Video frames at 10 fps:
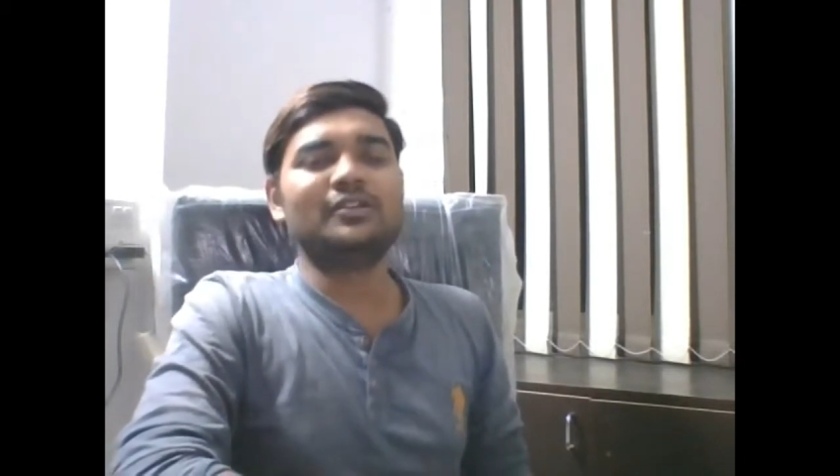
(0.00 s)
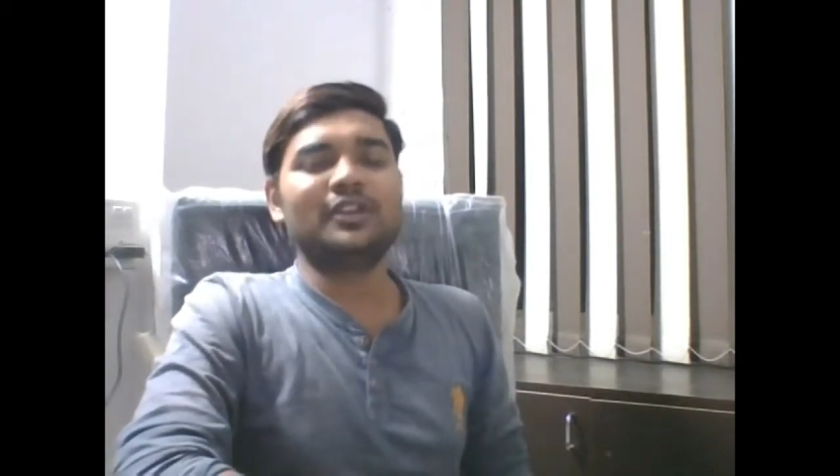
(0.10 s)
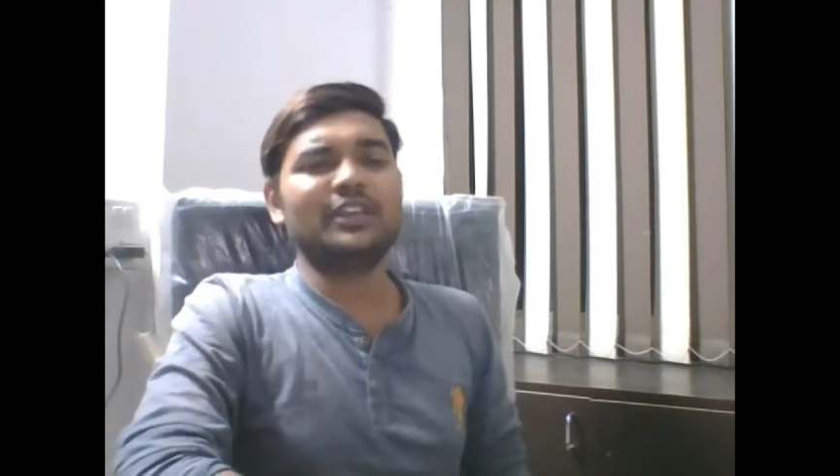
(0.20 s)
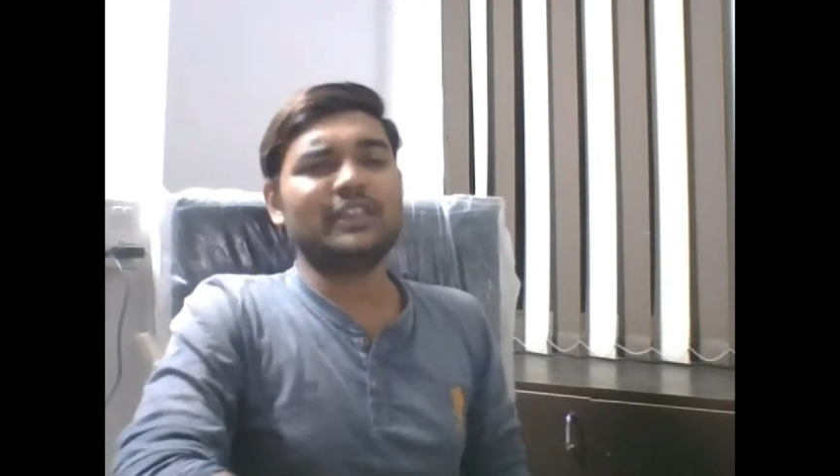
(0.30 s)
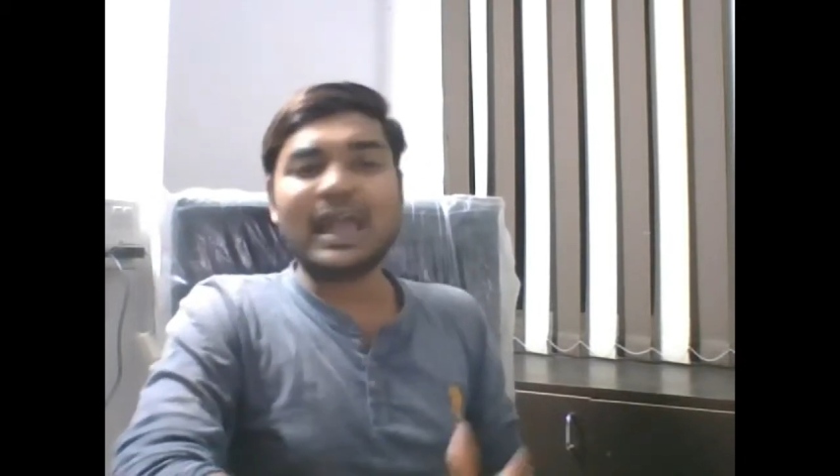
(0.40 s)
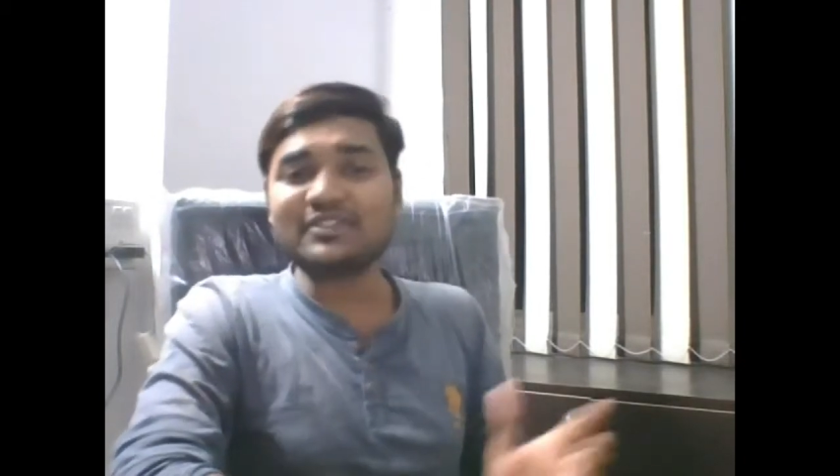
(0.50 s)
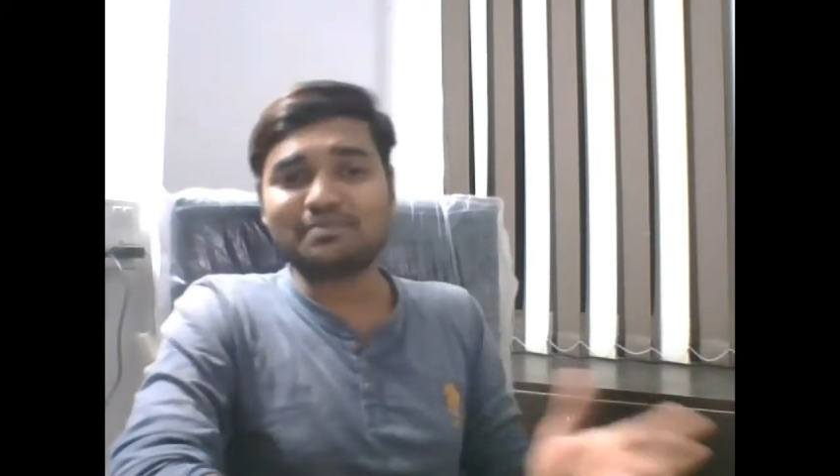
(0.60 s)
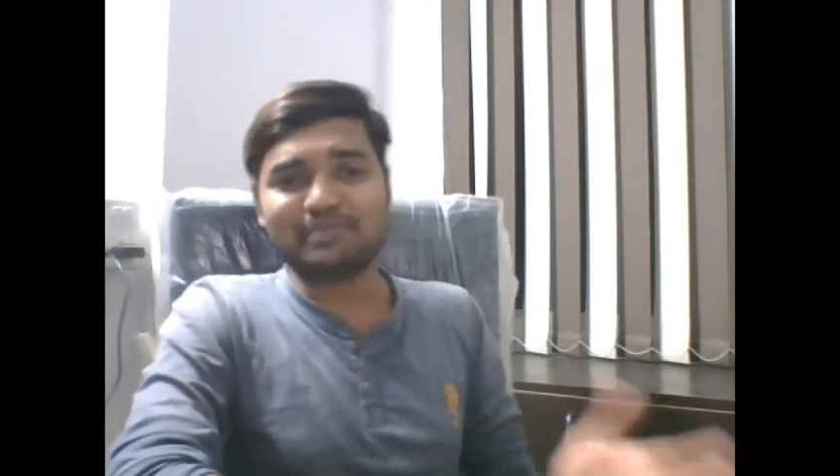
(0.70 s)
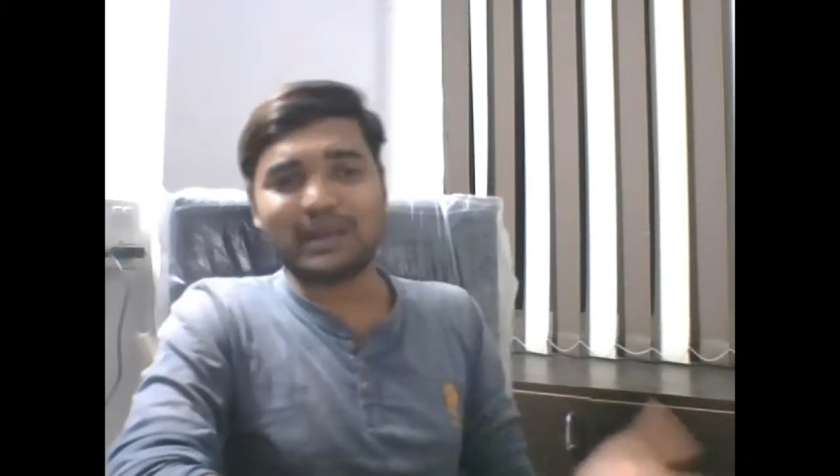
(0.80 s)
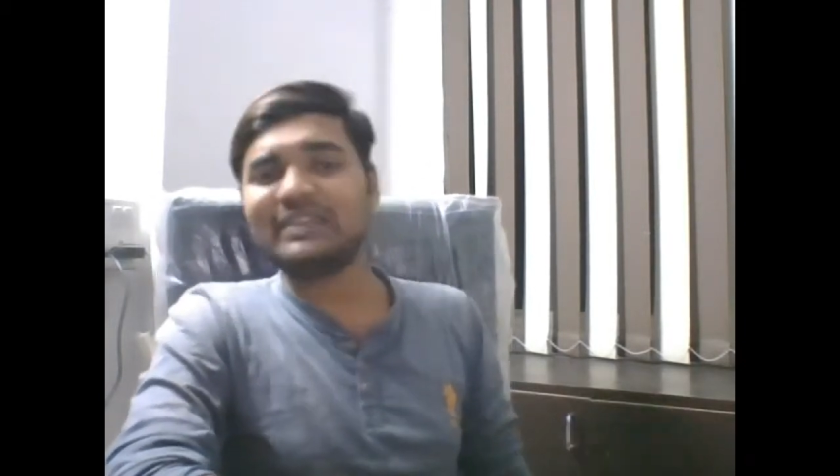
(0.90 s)
It has
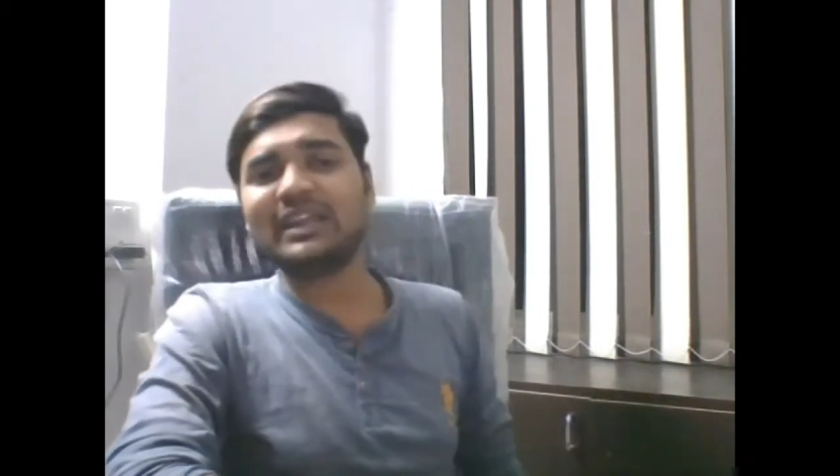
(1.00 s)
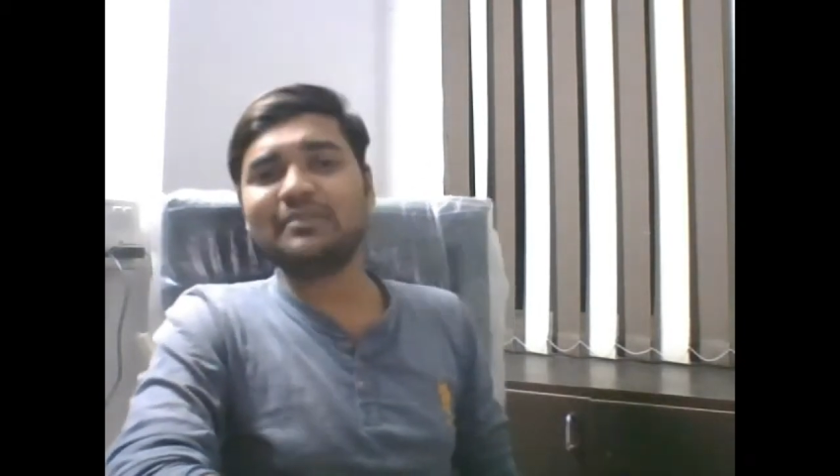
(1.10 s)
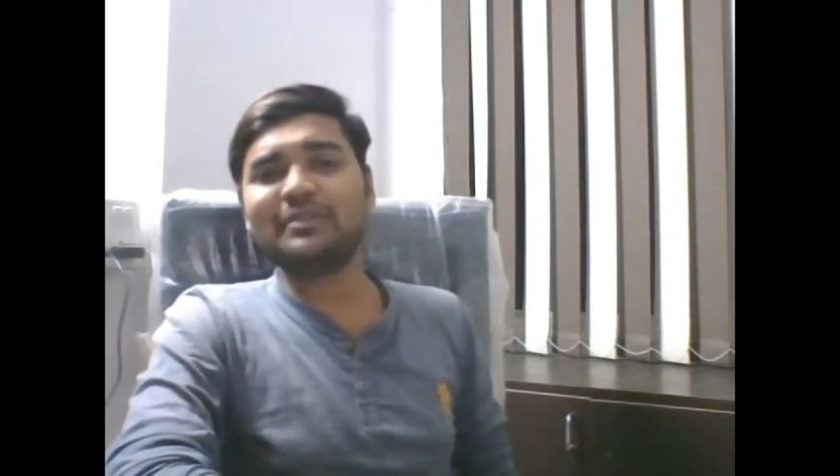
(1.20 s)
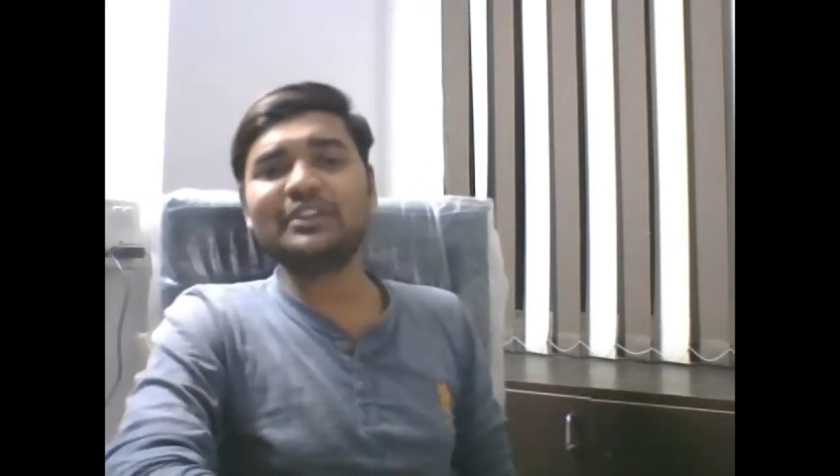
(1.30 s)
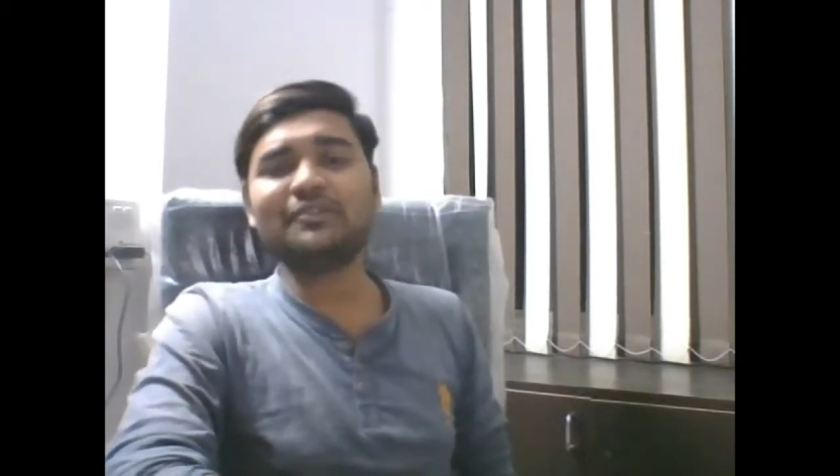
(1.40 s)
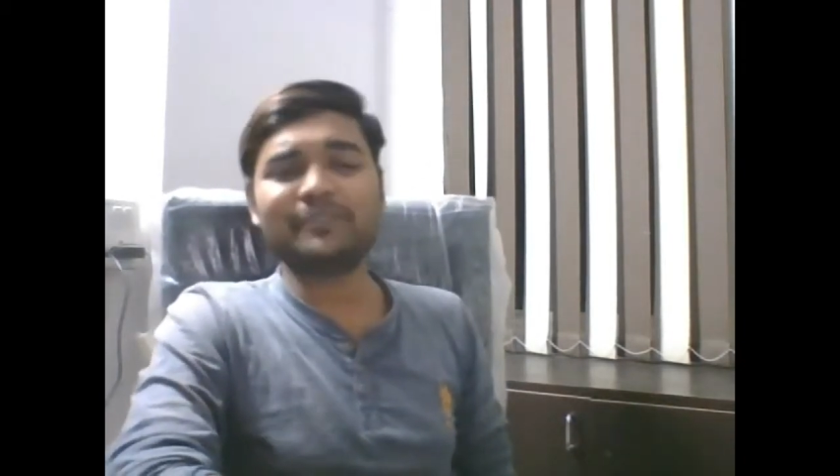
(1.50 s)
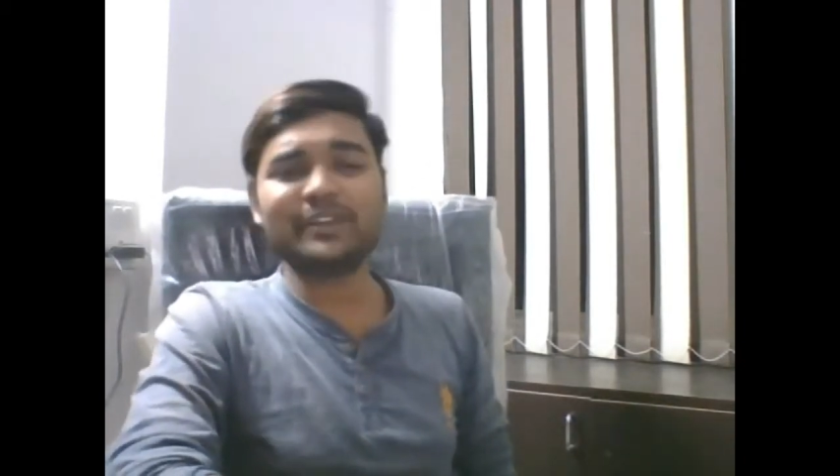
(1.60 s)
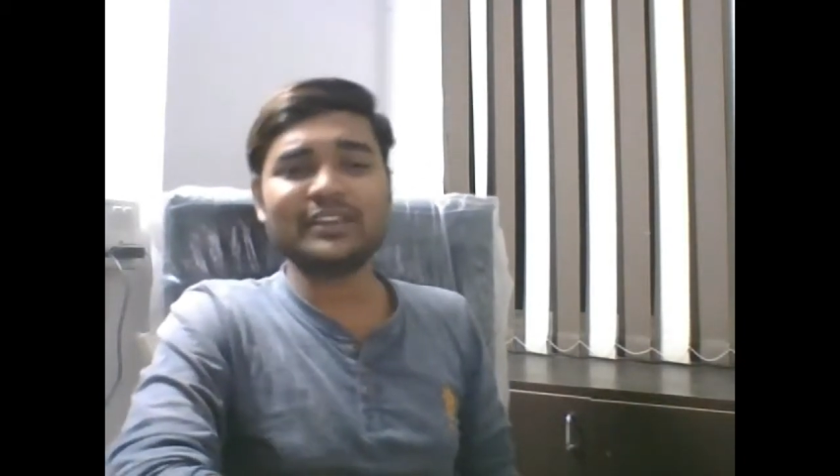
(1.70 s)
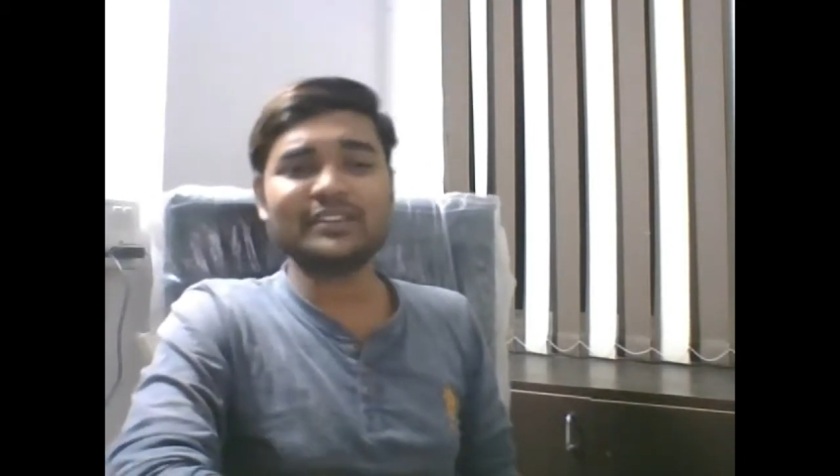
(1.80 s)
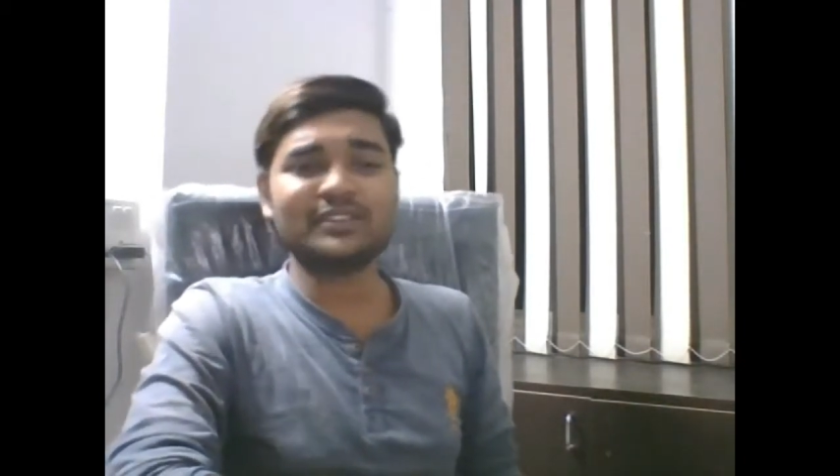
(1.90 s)
better admin
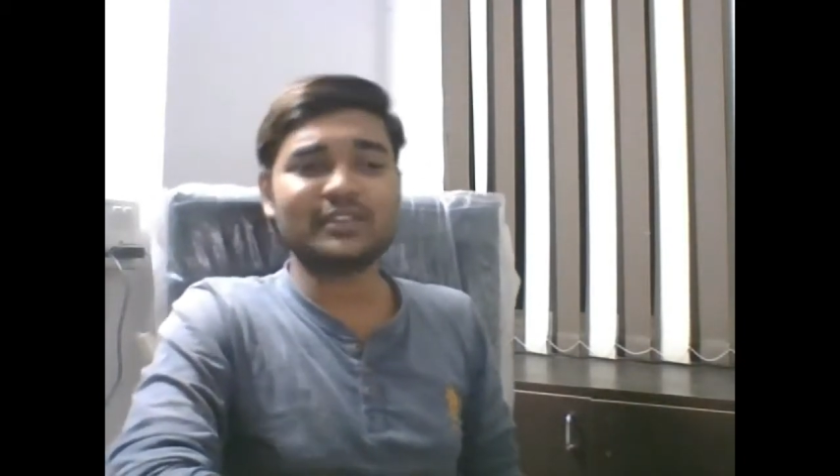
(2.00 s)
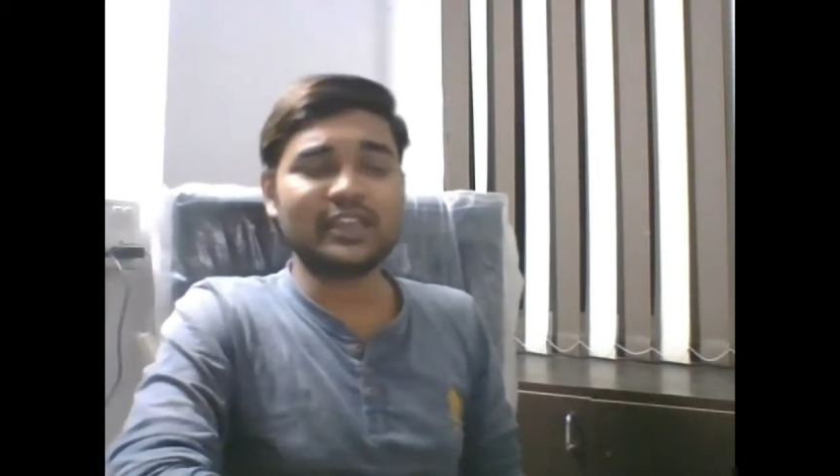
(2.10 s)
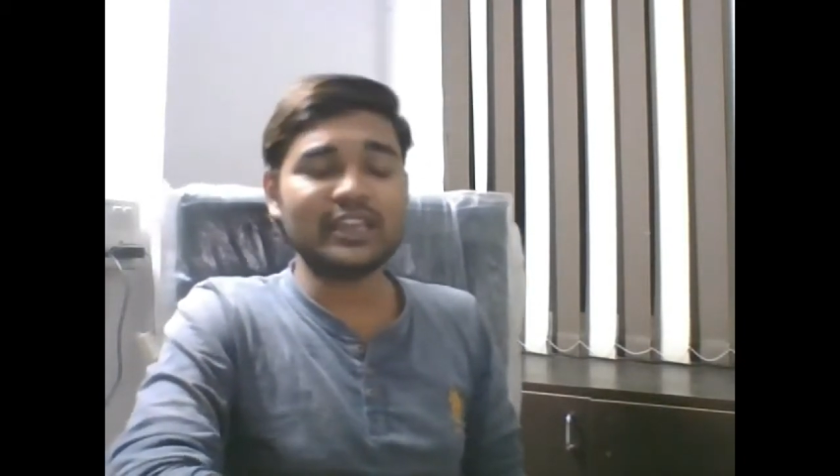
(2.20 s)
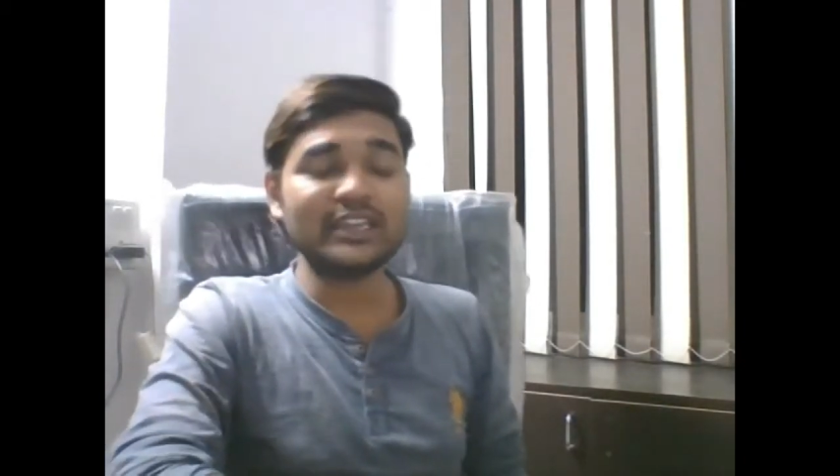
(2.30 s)
interface.